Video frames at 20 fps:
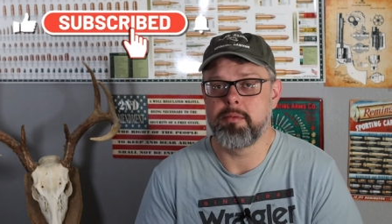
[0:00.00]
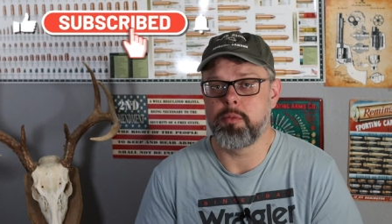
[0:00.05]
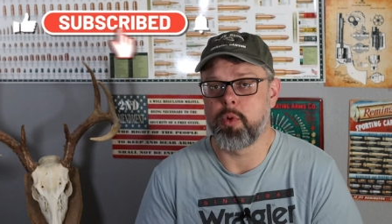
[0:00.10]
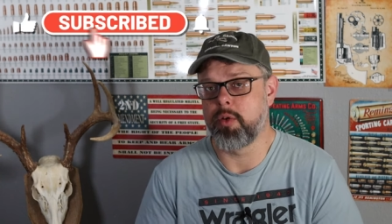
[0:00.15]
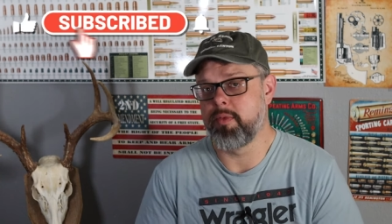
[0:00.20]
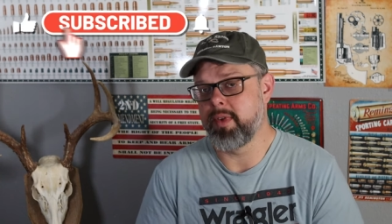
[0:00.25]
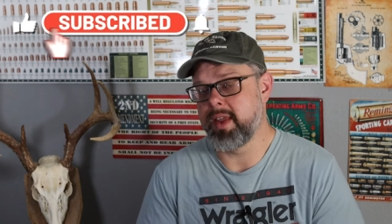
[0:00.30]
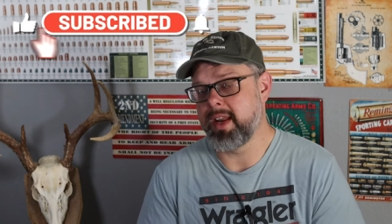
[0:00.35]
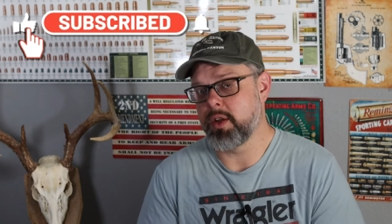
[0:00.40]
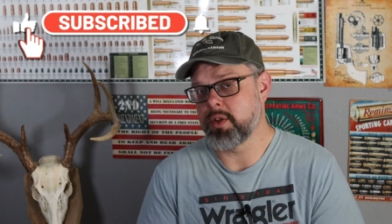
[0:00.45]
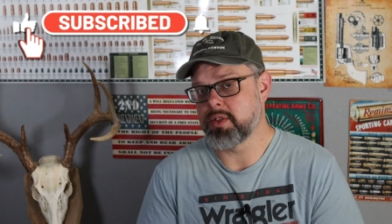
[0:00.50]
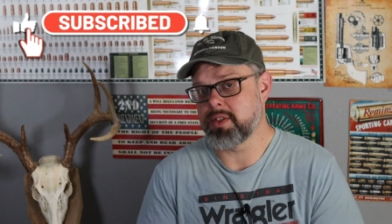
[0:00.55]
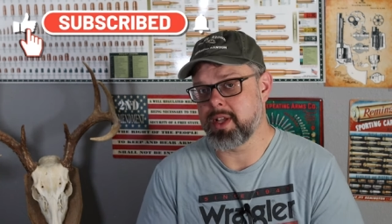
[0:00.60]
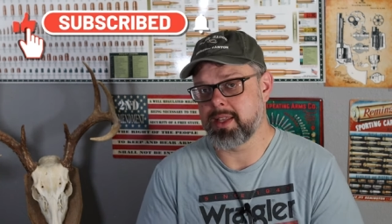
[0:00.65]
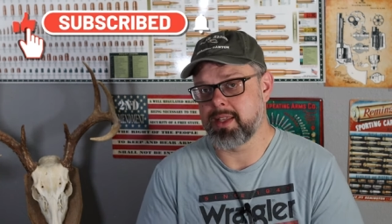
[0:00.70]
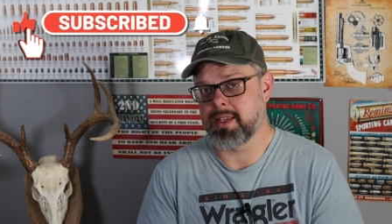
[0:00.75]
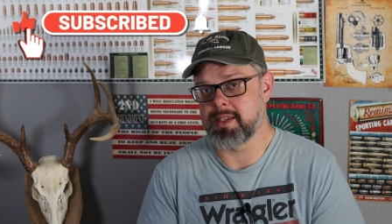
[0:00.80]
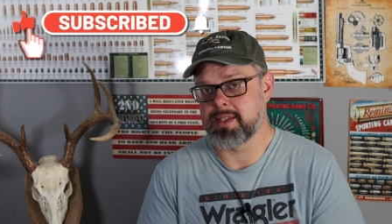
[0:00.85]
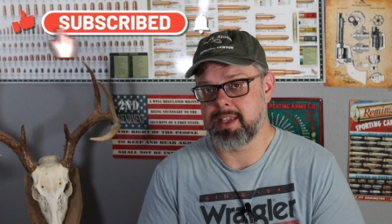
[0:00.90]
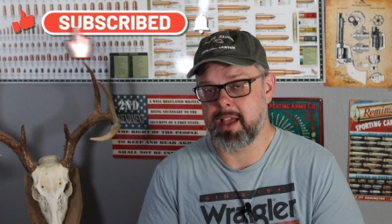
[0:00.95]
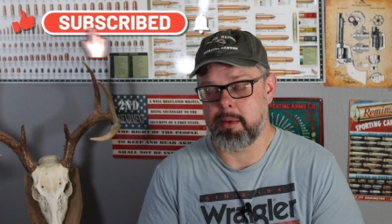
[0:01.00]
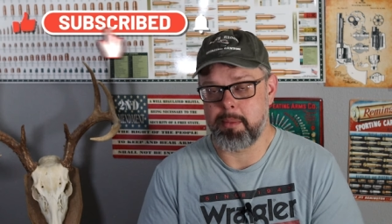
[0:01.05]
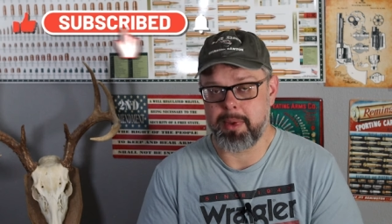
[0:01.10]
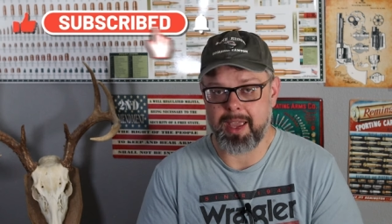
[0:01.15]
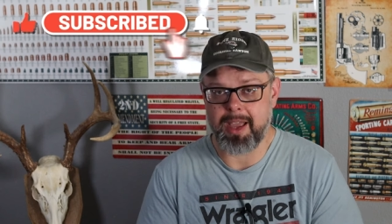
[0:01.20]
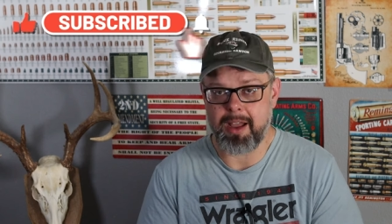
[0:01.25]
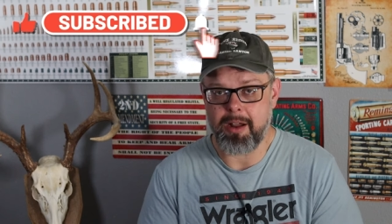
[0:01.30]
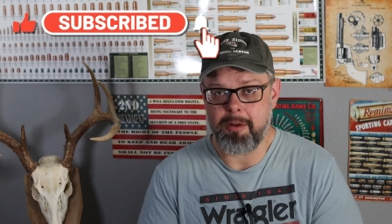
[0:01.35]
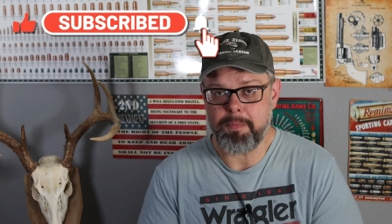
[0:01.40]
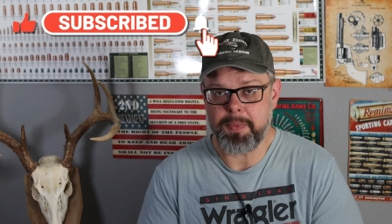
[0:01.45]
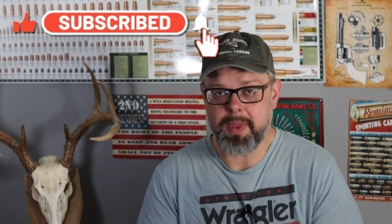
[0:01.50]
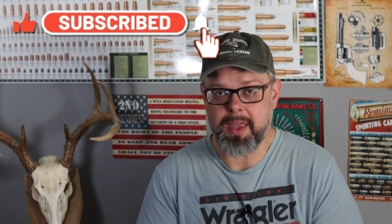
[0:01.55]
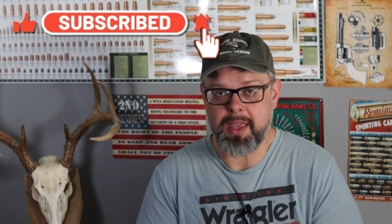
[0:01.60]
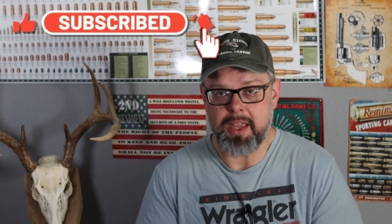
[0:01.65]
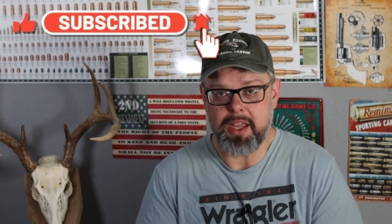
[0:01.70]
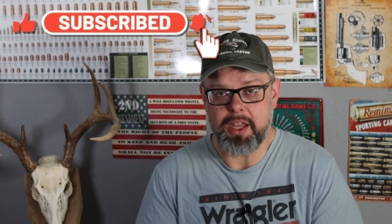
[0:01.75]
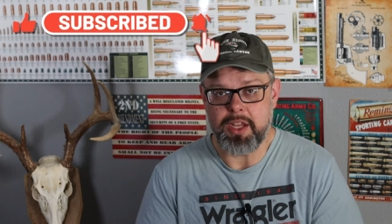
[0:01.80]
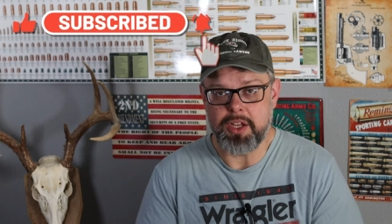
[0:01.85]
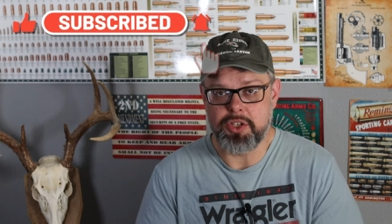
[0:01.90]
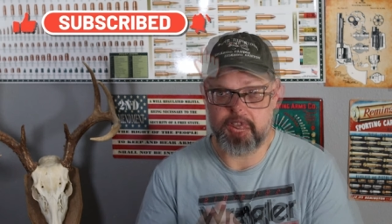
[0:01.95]
More videos like this coming out.
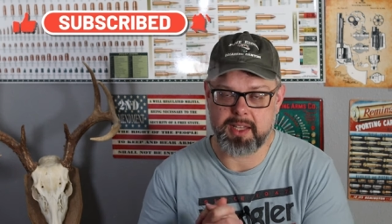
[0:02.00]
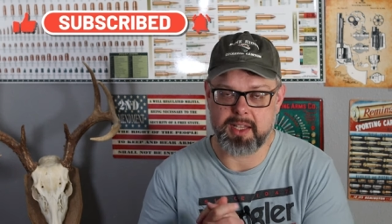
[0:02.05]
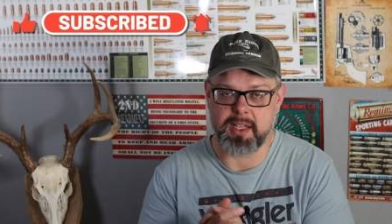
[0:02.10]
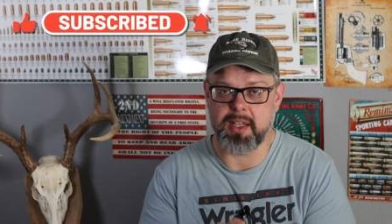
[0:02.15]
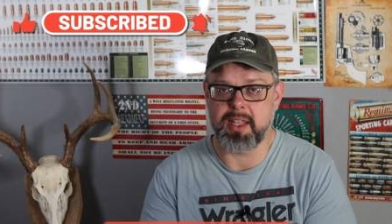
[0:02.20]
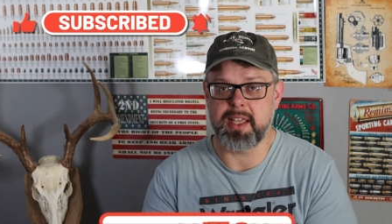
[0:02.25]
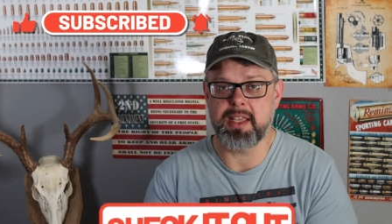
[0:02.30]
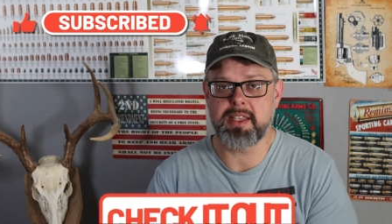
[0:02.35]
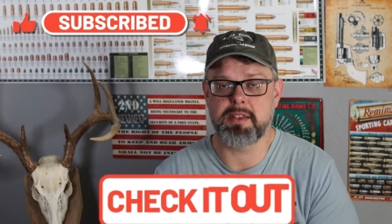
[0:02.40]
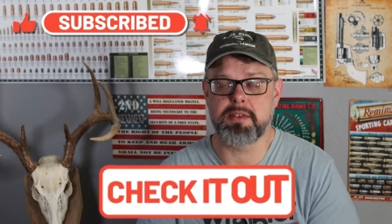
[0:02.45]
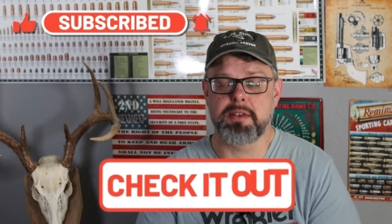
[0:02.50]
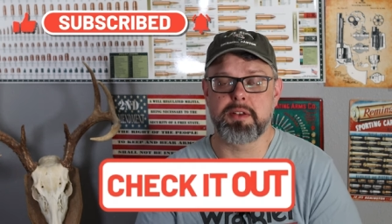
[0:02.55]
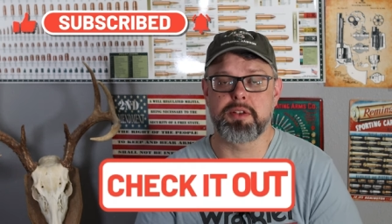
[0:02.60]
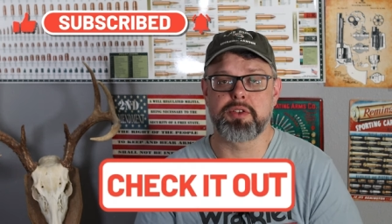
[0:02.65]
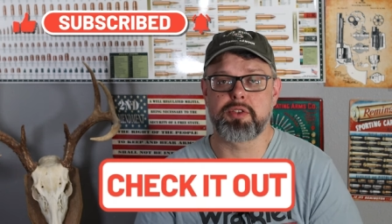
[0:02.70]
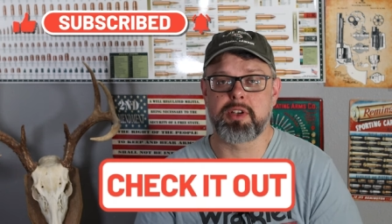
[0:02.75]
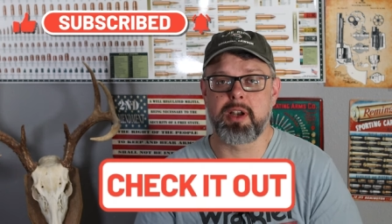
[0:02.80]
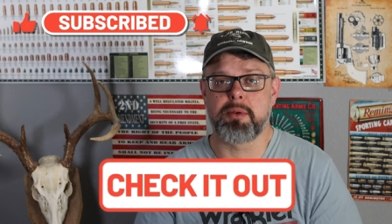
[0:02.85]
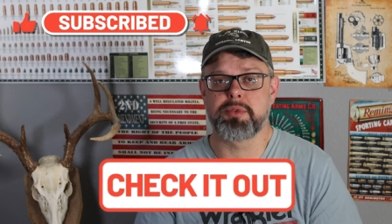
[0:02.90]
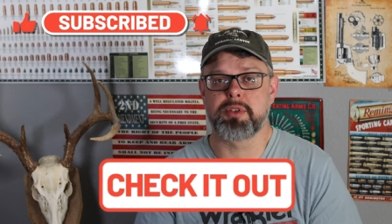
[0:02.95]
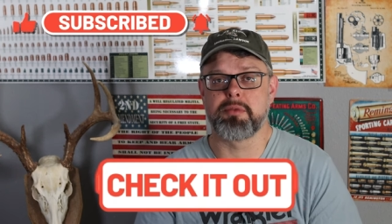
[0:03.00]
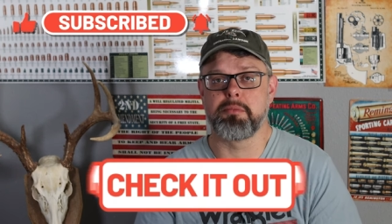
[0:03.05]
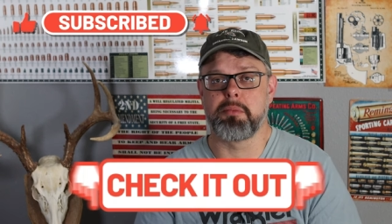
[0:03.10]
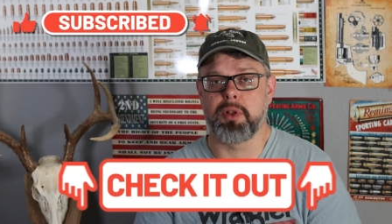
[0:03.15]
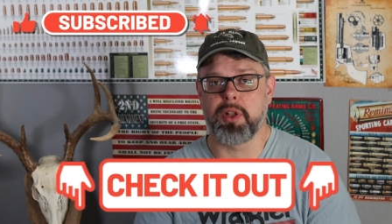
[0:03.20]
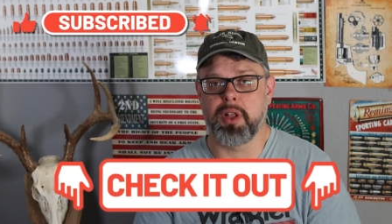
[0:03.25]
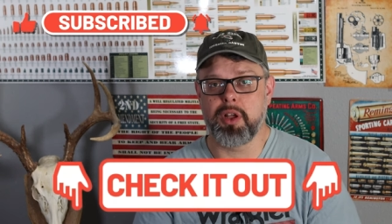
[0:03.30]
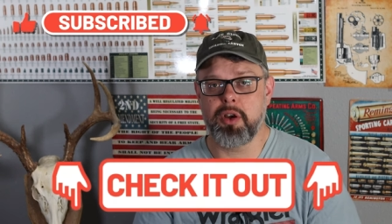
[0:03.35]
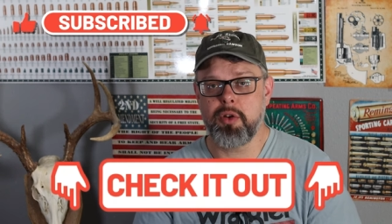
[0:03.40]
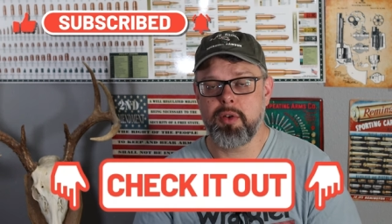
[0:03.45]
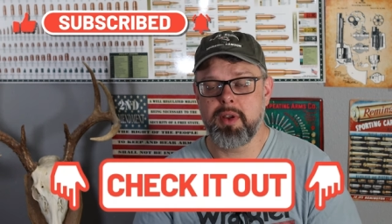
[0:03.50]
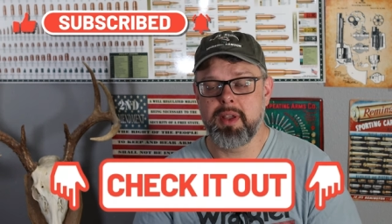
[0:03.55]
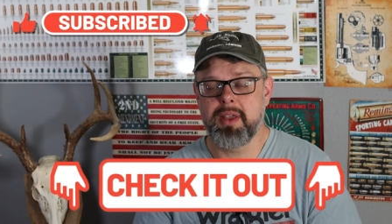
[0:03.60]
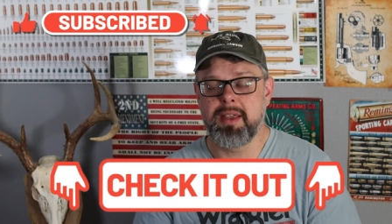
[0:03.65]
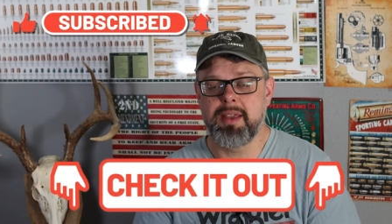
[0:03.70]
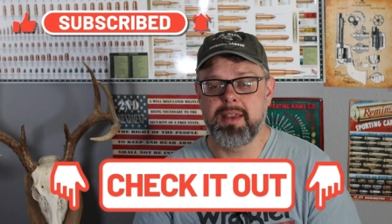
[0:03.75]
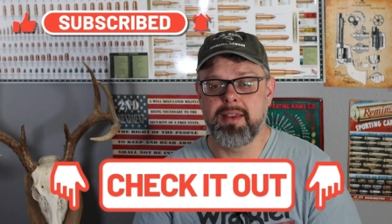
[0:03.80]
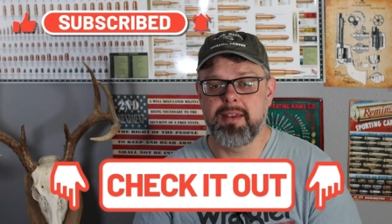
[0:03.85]
Check the links in the description below.